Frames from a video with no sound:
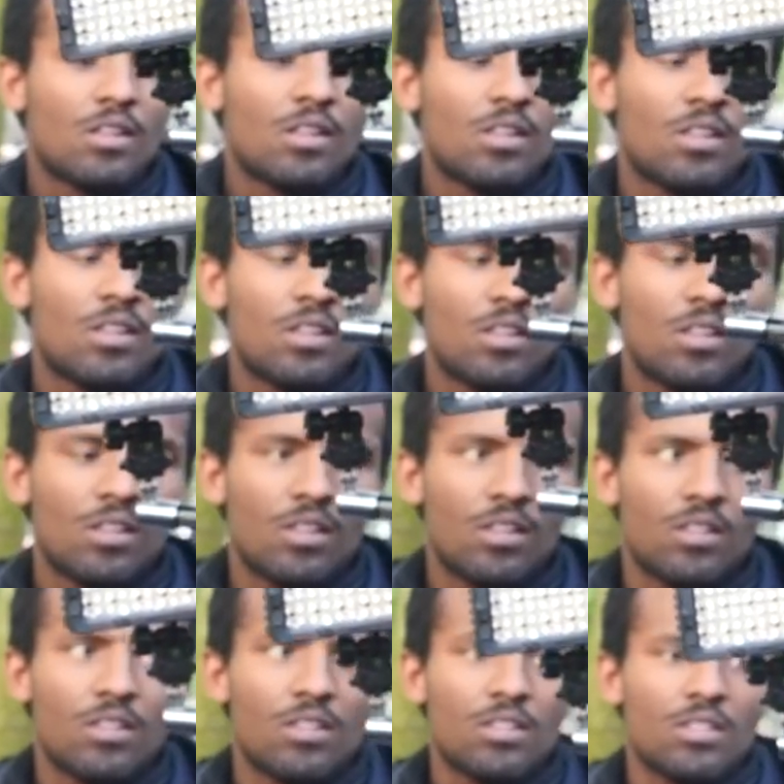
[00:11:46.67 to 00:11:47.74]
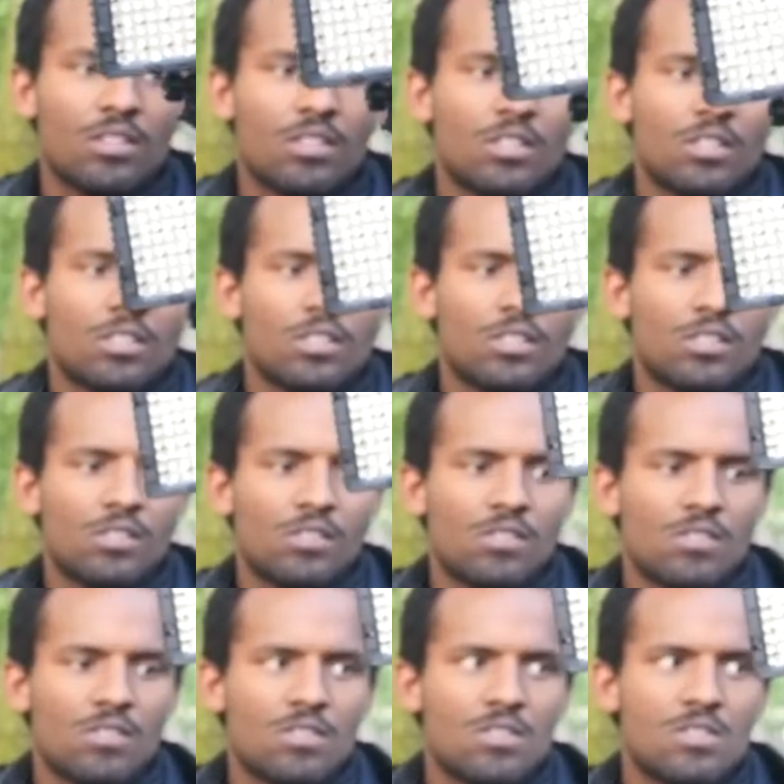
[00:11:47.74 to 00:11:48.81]

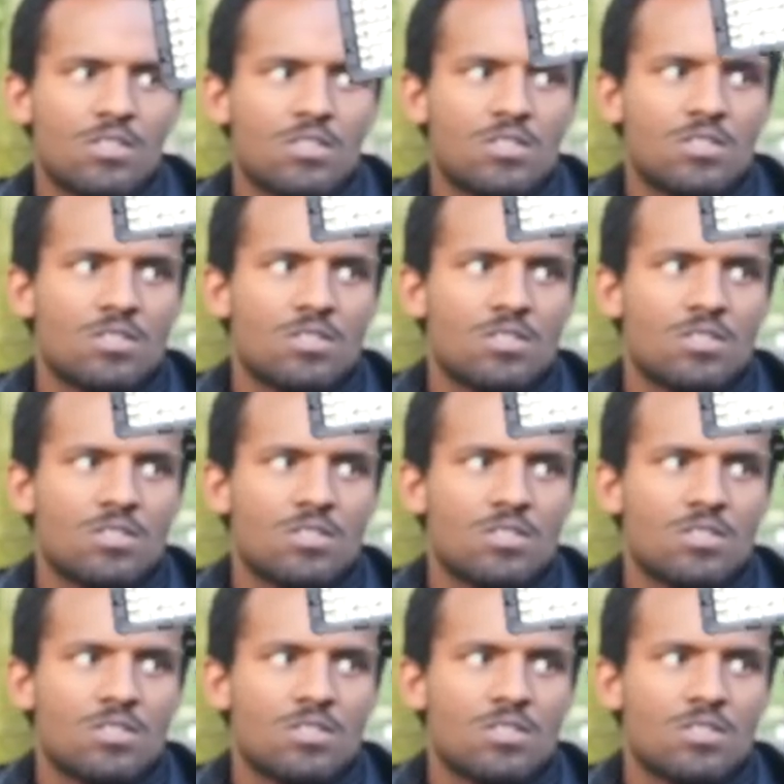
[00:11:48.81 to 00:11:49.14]
(silent)